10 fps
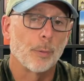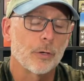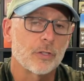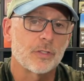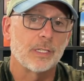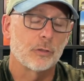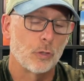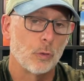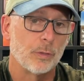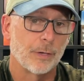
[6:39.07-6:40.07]
purchasing
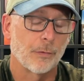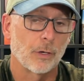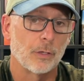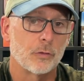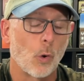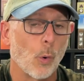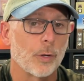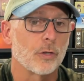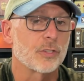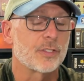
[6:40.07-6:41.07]
2 different goods, or
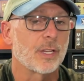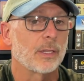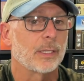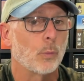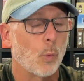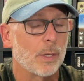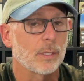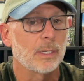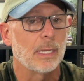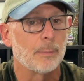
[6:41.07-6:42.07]
you're selling 1
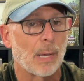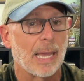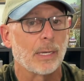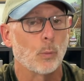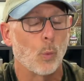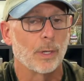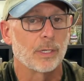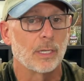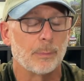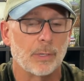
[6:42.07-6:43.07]
good and buying 1
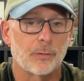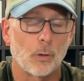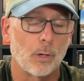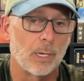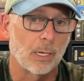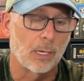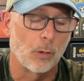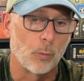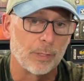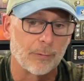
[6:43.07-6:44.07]
good, but it can
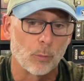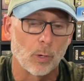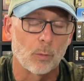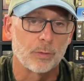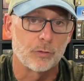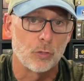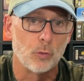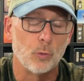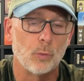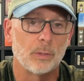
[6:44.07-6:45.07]
only ever work with
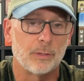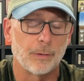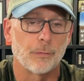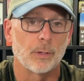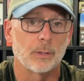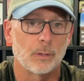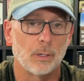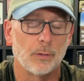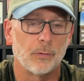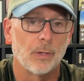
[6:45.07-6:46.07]
2 different
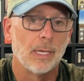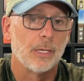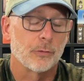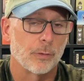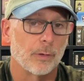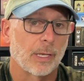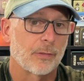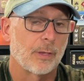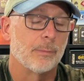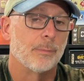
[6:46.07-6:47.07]
goods. So either, like I
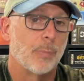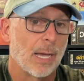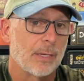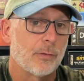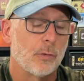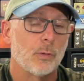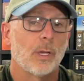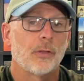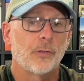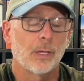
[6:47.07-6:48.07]
said, buying 2,
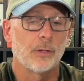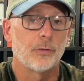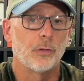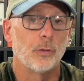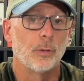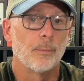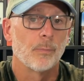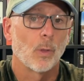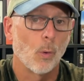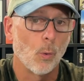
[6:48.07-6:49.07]
selling 2,
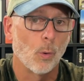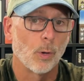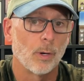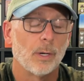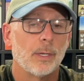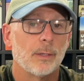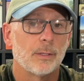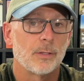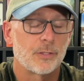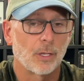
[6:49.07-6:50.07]
or
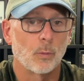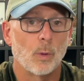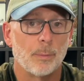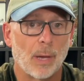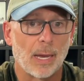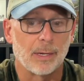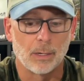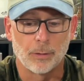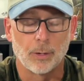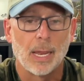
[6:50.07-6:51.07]
selling 1, buying
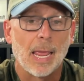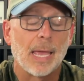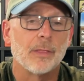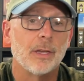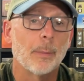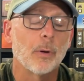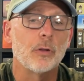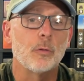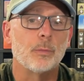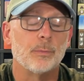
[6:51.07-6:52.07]
another. And the number
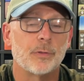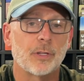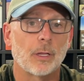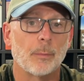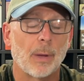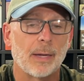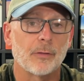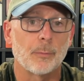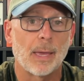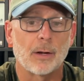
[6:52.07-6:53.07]
you sell and buy
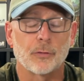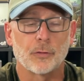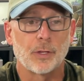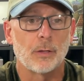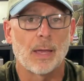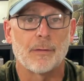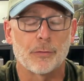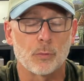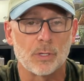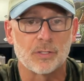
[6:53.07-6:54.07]
doesn't matter. So say you have
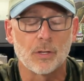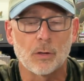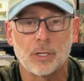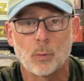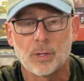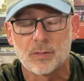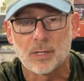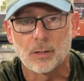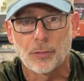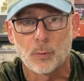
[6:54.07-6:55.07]
3 silk and you want to
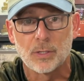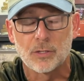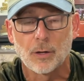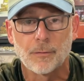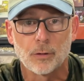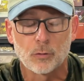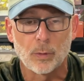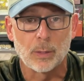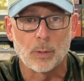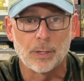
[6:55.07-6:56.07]
sell 3 silk for
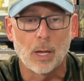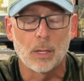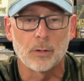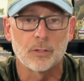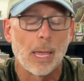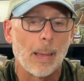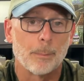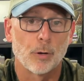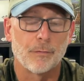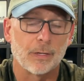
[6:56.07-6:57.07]
$21.
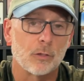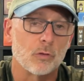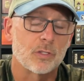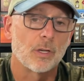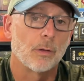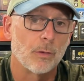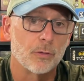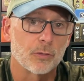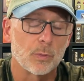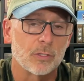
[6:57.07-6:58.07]
Perfect. You sell
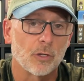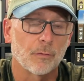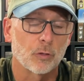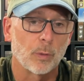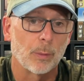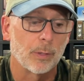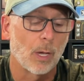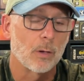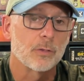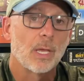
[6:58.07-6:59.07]
those 3 silk for
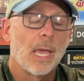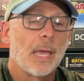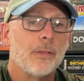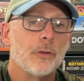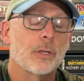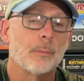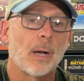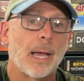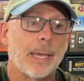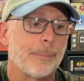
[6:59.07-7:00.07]
$21, and then you can
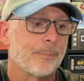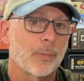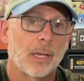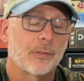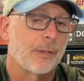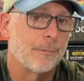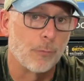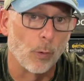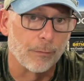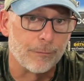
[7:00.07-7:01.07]
buy, like I say,
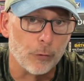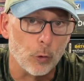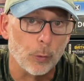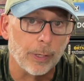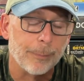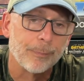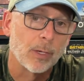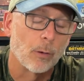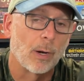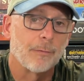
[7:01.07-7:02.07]
4 food.
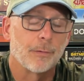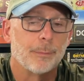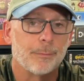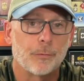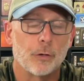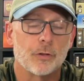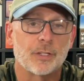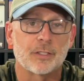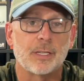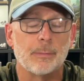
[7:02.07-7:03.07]
All right, for your
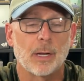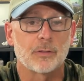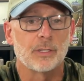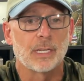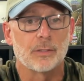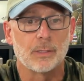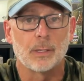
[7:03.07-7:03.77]
$16, and you get,